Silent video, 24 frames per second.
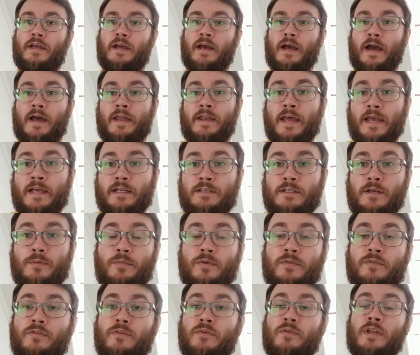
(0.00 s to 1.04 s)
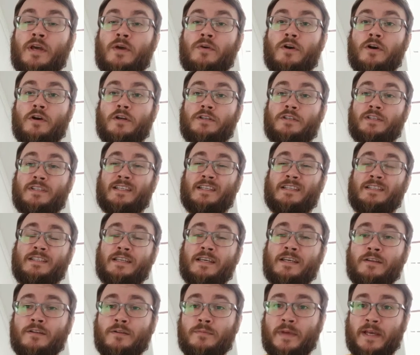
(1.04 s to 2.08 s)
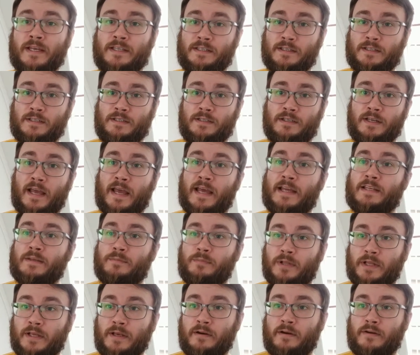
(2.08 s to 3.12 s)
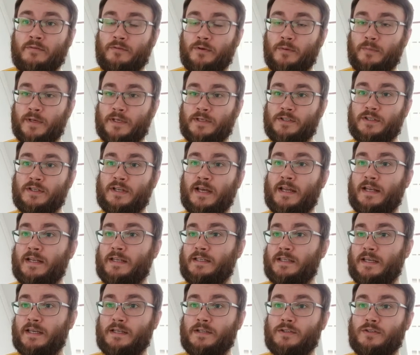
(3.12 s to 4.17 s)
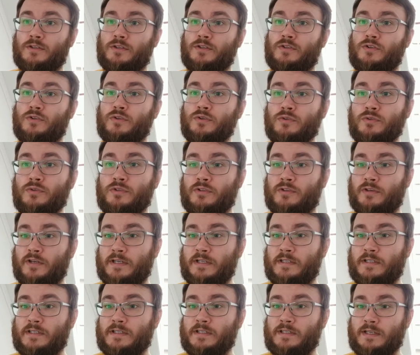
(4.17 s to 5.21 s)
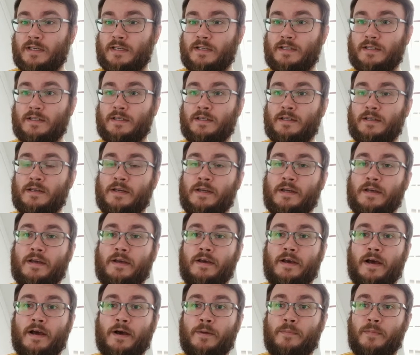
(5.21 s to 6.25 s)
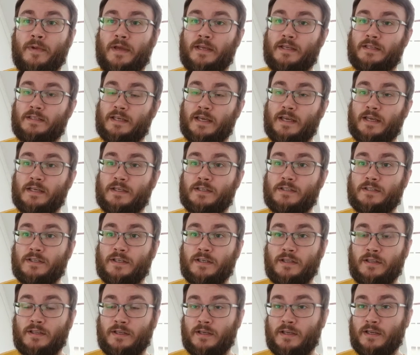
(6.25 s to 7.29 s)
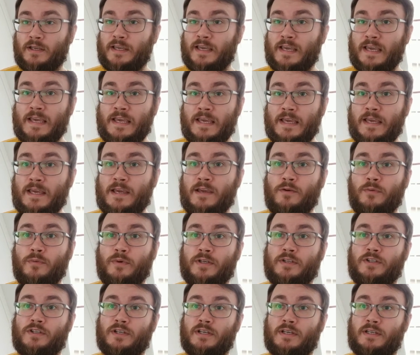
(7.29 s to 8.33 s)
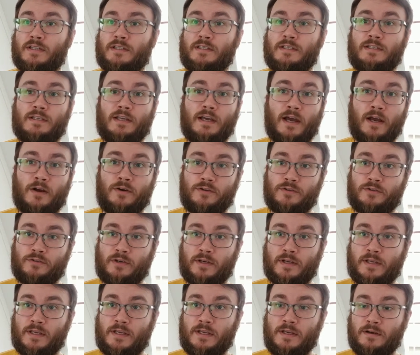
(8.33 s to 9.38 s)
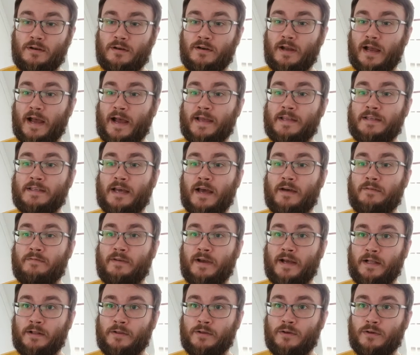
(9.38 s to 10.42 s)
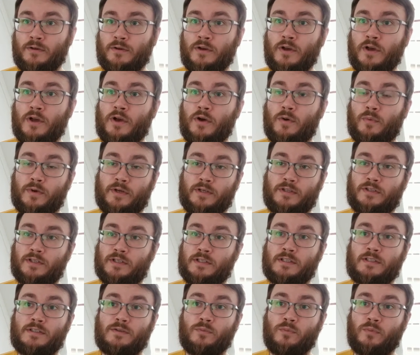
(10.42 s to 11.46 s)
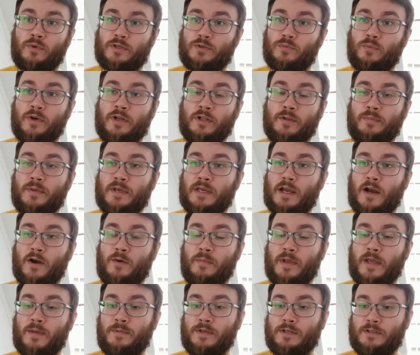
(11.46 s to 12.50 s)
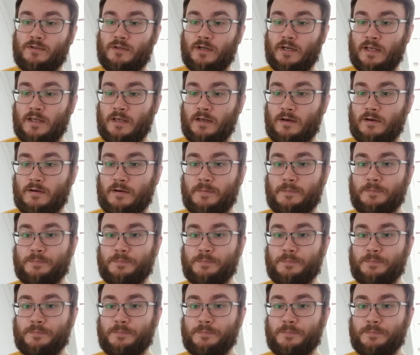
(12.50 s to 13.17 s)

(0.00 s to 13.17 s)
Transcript: Next up, we've now got just a single message, edit player information, and it takes two strings inside it. It takes the key, which is our string here, and a value, which will be our maybe string here.